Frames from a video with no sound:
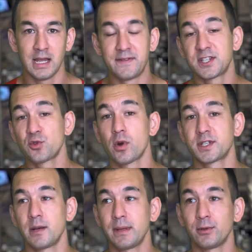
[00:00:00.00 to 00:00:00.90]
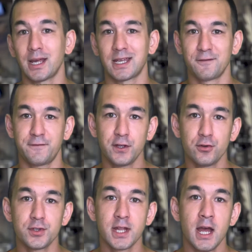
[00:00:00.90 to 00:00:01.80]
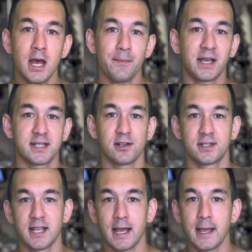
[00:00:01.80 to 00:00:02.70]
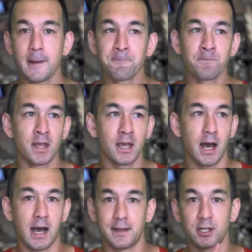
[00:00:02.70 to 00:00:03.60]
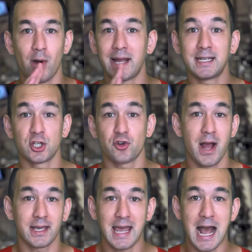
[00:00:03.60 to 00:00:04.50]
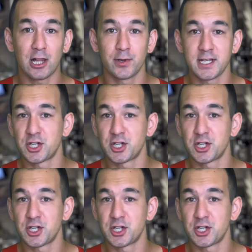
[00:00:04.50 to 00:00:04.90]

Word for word: And this is where some people get confused because they'll say, I didn't track calories.